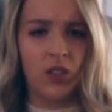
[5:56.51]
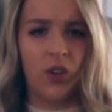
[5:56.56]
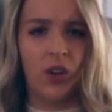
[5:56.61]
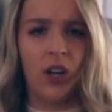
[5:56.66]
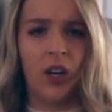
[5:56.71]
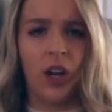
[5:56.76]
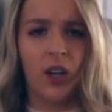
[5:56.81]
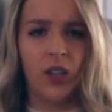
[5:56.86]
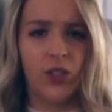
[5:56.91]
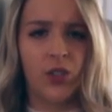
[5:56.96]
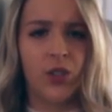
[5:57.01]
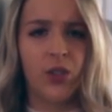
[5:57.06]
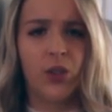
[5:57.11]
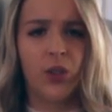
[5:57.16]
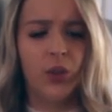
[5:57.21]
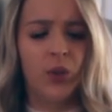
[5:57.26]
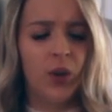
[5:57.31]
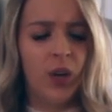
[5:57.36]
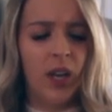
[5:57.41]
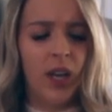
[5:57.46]
So I got
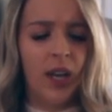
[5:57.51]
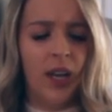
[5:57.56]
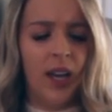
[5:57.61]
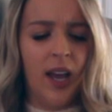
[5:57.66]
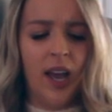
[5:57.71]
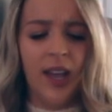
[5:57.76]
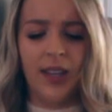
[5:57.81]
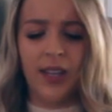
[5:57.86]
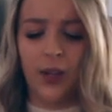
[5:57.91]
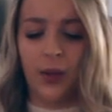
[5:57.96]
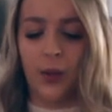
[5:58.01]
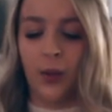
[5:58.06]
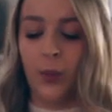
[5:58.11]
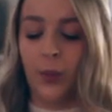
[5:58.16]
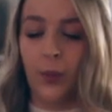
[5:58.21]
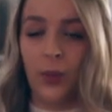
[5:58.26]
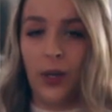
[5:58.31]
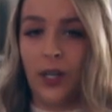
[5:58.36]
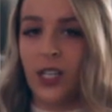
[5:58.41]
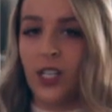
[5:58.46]
two and they were
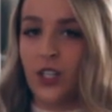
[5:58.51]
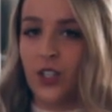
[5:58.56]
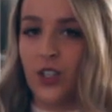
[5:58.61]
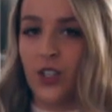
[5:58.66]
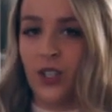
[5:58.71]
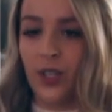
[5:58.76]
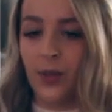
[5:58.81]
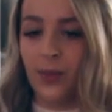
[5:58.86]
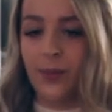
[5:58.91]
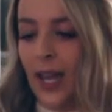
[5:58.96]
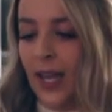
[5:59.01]
pretty cheap.